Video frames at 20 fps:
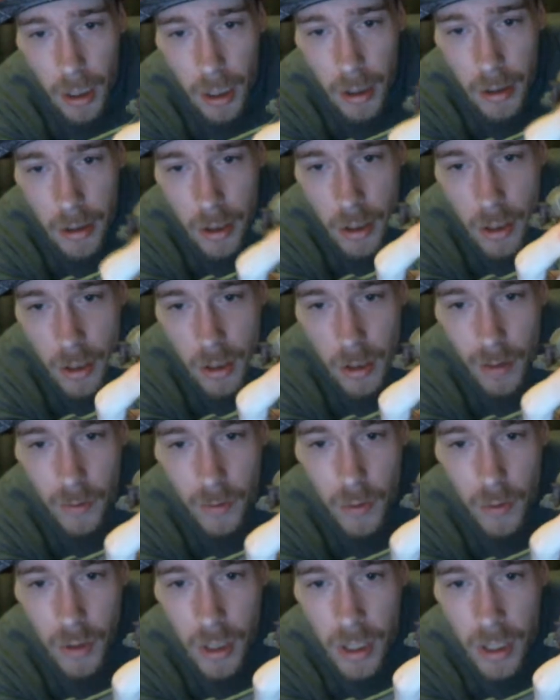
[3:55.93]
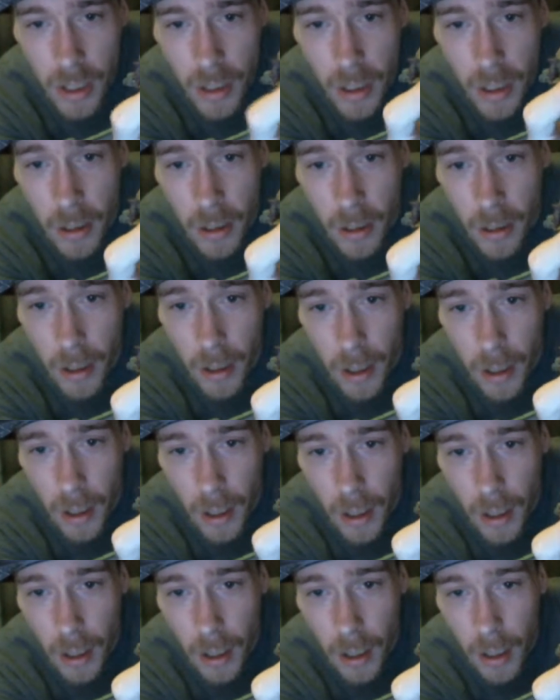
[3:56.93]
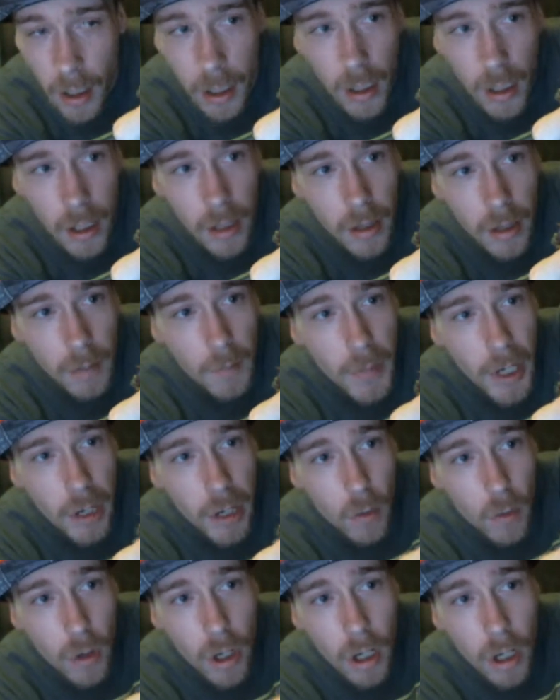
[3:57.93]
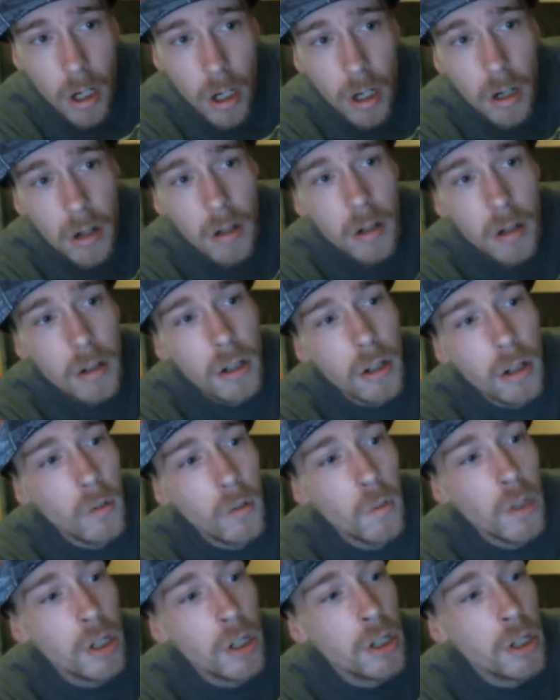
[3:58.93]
The stones here, big rock on which